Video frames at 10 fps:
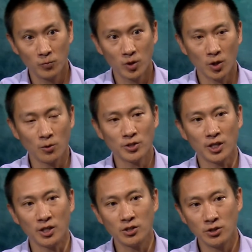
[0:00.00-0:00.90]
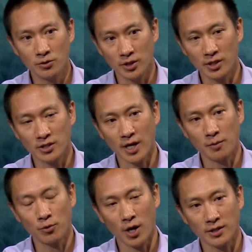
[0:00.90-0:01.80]
goes into the design
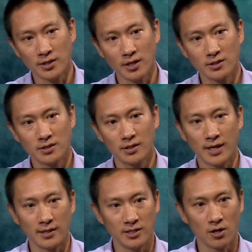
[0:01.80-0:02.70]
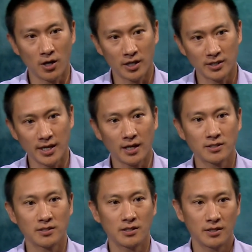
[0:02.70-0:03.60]
process that the
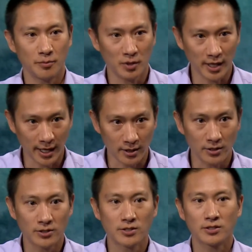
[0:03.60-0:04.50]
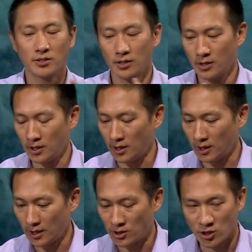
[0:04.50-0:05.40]
architects, the planners,
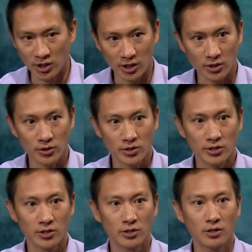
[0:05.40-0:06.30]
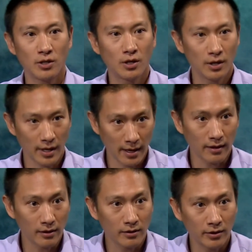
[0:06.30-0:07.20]
the engineers,
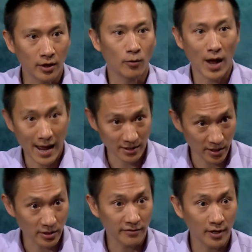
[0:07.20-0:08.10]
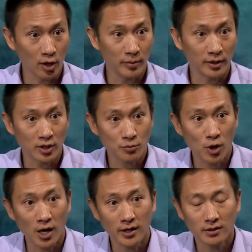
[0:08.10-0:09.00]
you know, as they're developing this
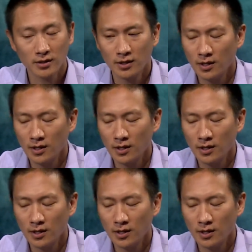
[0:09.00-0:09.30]
product.